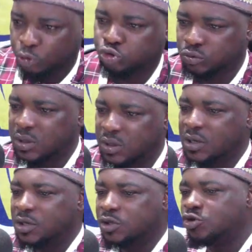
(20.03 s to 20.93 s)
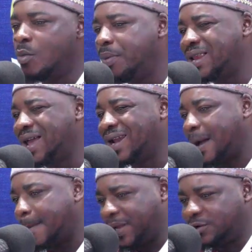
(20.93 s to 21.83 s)
so omo be nya that
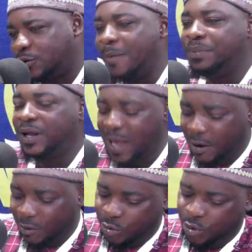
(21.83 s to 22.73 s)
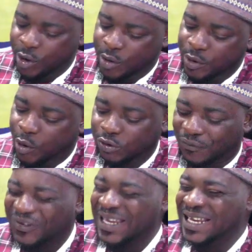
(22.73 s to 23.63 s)
particular player no because of
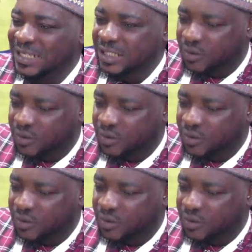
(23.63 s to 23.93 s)
injuries